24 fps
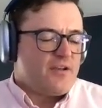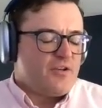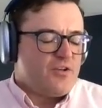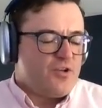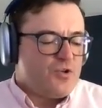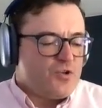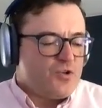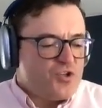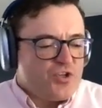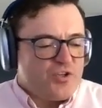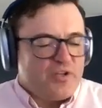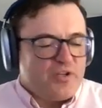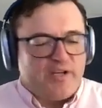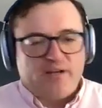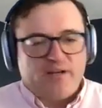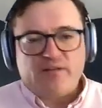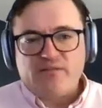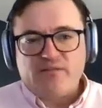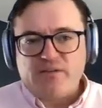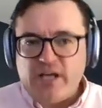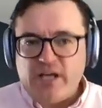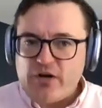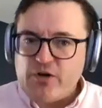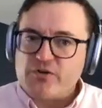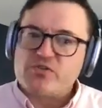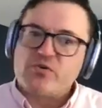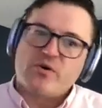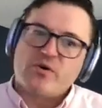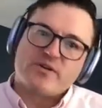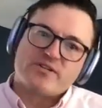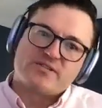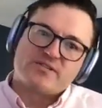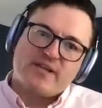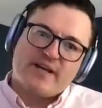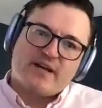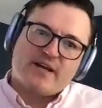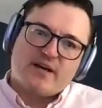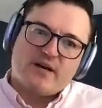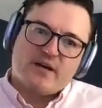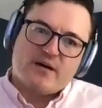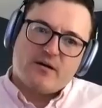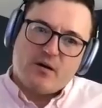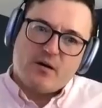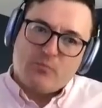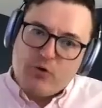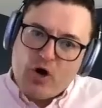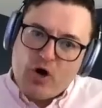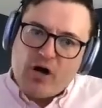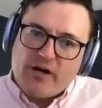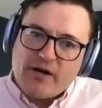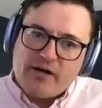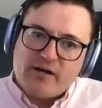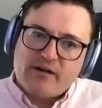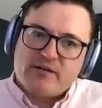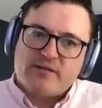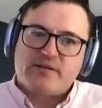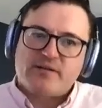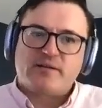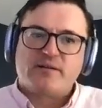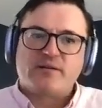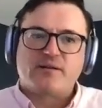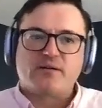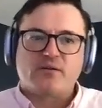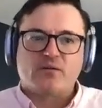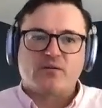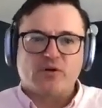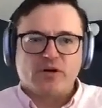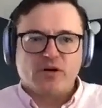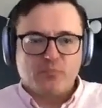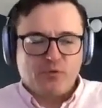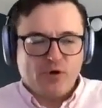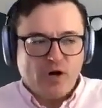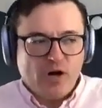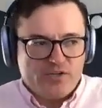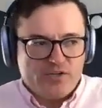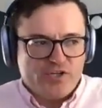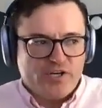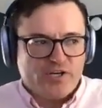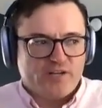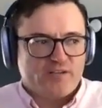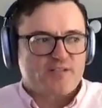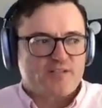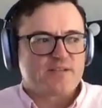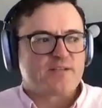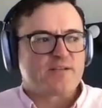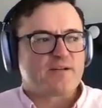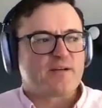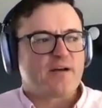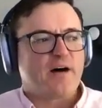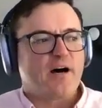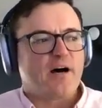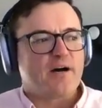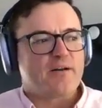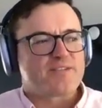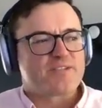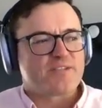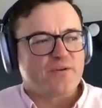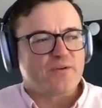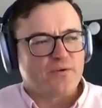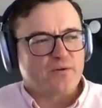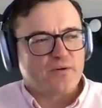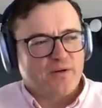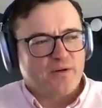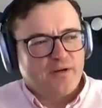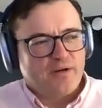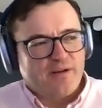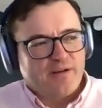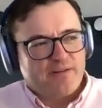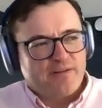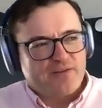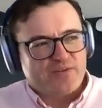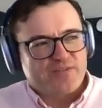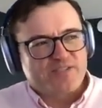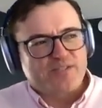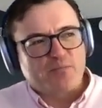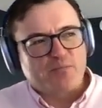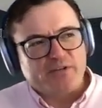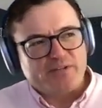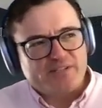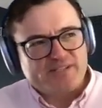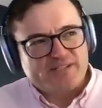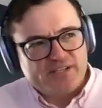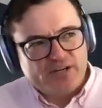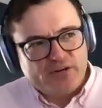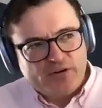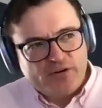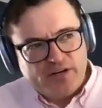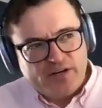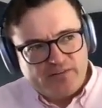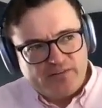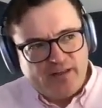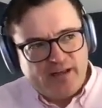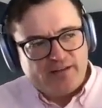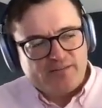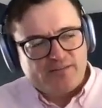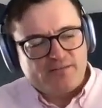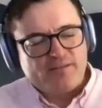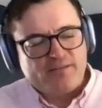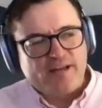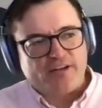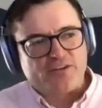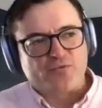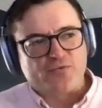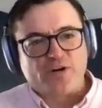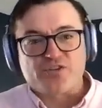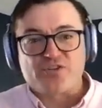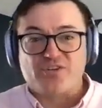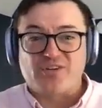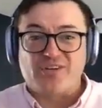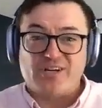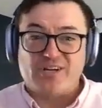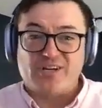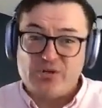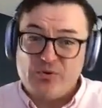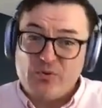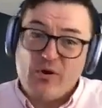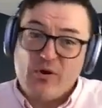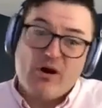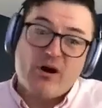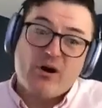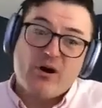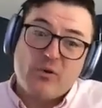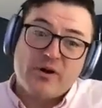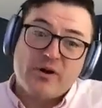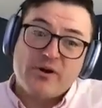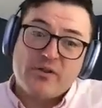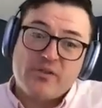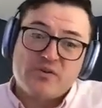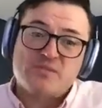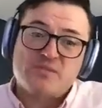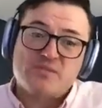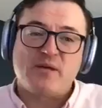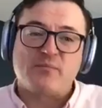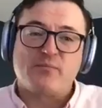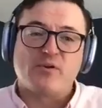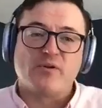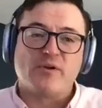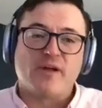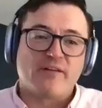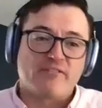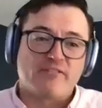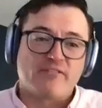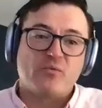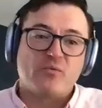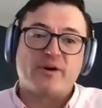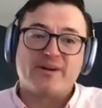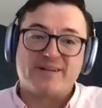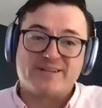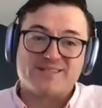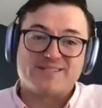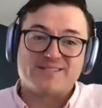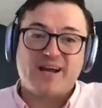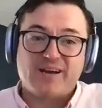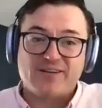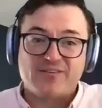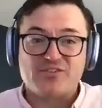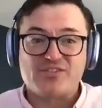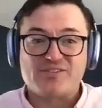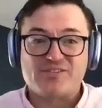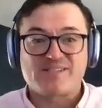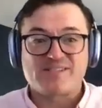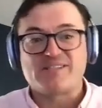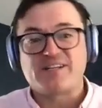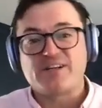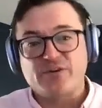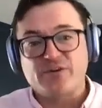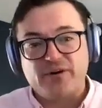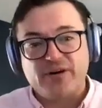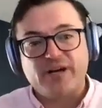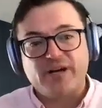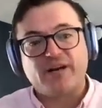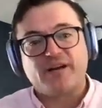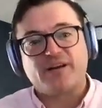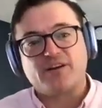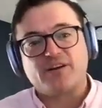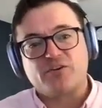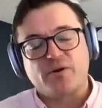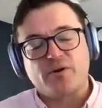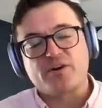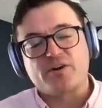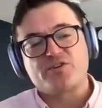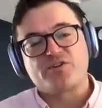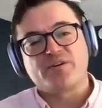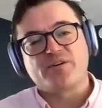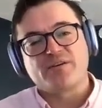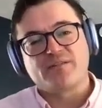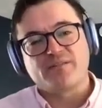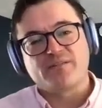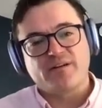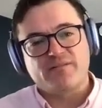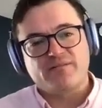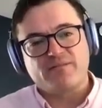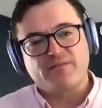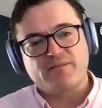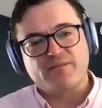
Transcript: usually geared towards like a product or a project. So there's someone steering that direction. You are one of those people. Everyone is kind of steering in a direction,